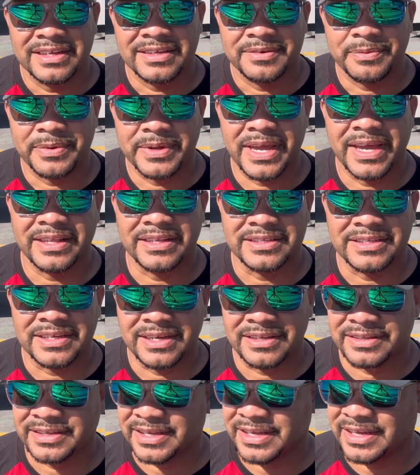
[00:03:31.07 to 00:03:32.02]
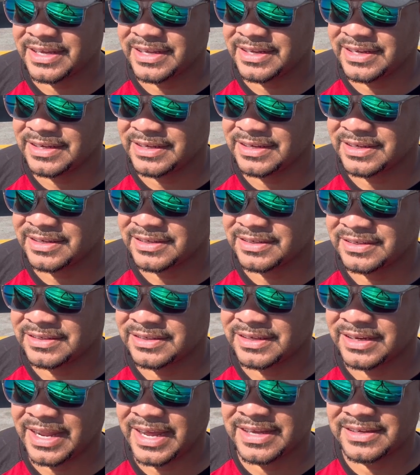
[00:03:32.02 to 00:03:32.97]
we had the time to get
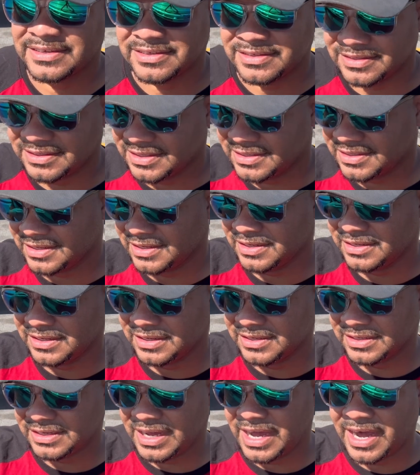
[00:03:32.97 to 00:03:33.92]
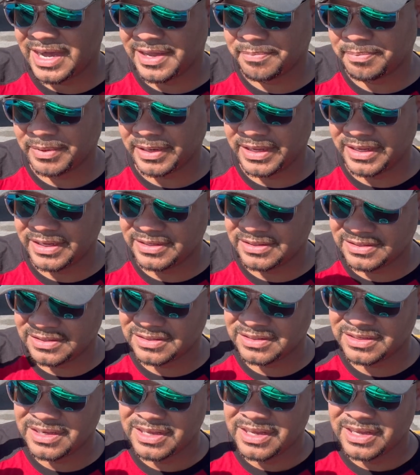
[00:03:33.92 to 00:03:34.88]
glasses. There's an eye place
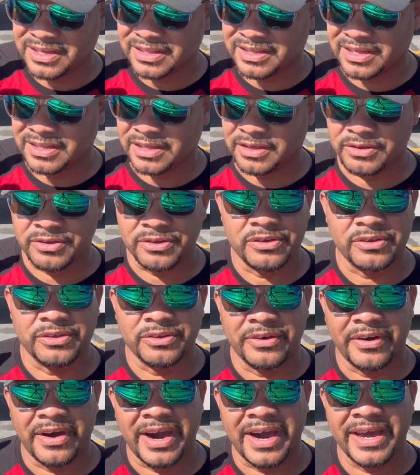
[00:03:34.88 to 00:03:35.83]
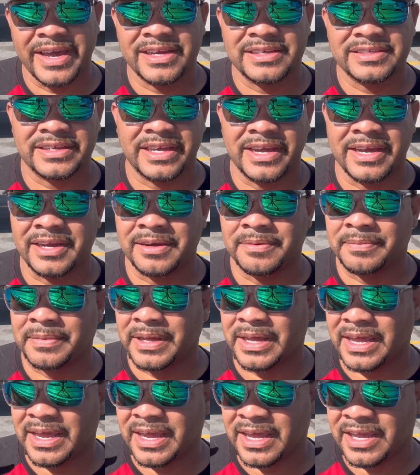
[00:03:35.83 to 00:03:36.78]
that you do eye exam,
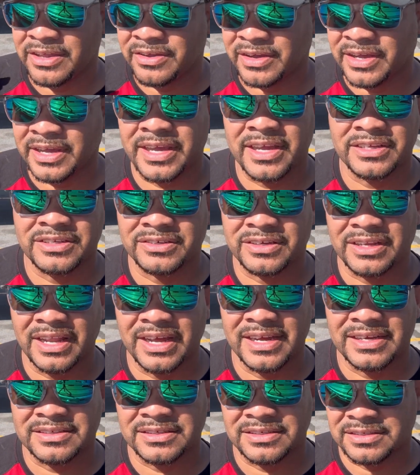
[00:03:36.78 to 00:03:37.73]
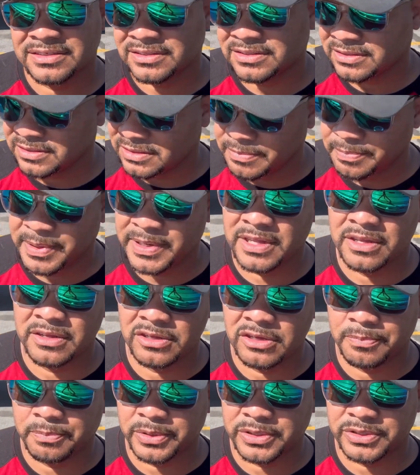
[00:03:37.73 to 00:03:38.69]
and you can get your glasses depending on
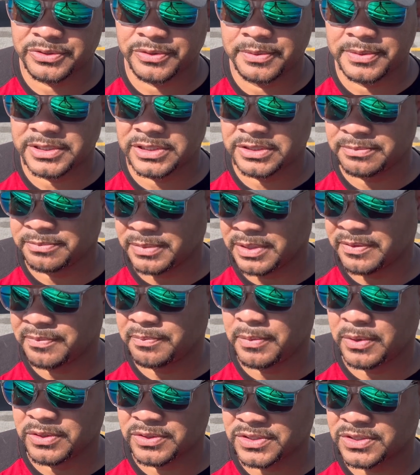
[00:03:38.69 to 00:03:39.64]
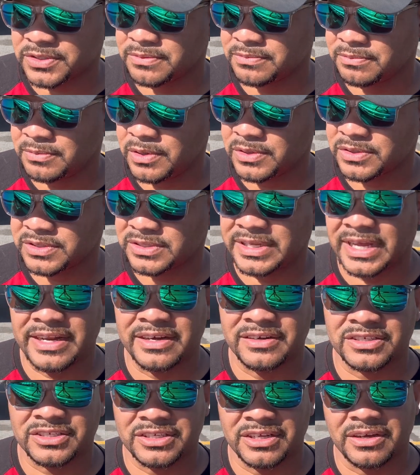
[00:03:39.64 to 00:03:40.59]
your prescription, but most
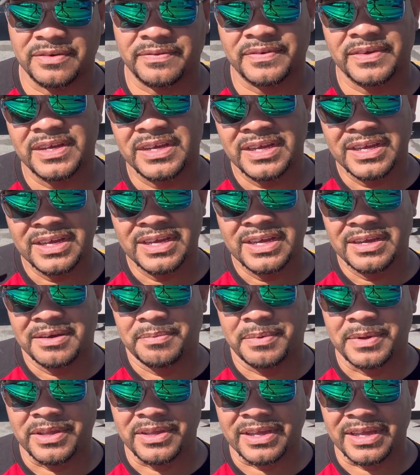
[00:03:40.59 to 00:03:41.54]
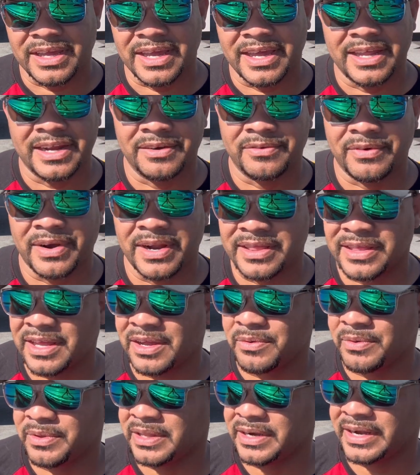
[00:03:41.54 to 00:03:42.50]
standard stuff. But you can get it right
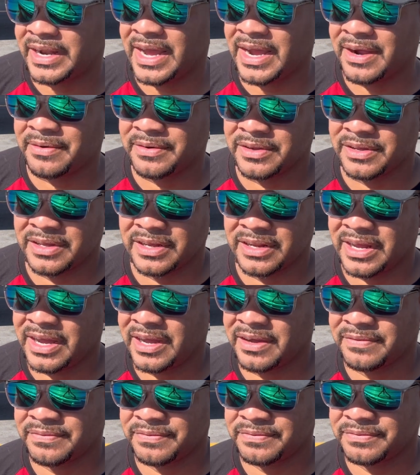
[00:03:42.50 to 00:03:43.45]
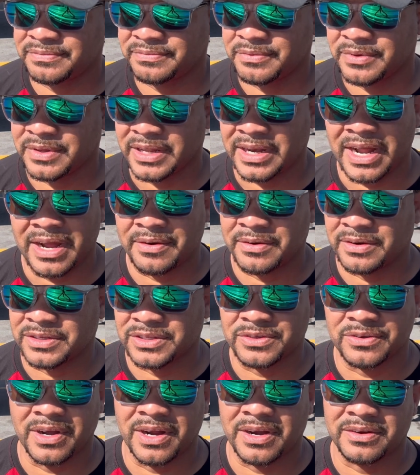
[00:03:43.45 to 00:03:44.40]
there within an hour. You can have within an hour or
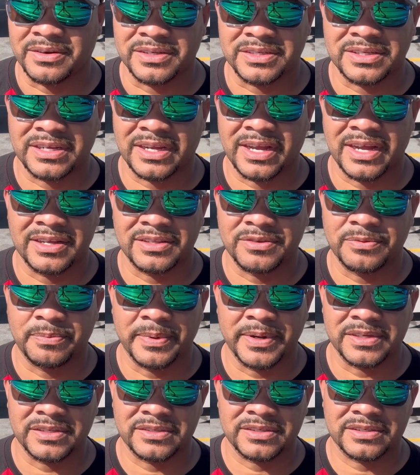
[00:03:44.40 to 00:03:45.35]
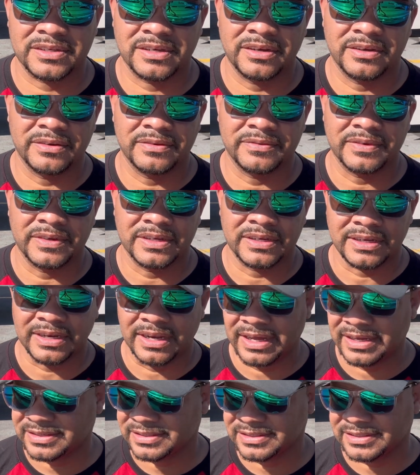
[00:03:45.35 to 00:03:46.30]
2 hours. I got 2 pairs of
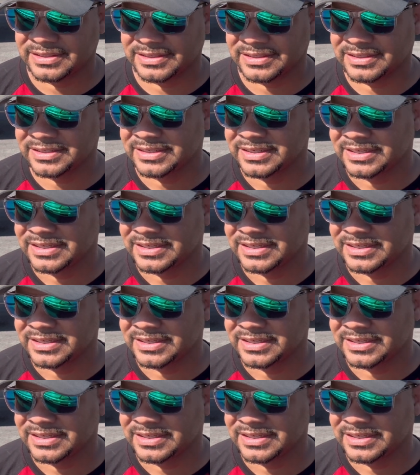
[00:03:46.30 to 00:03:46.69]
glasses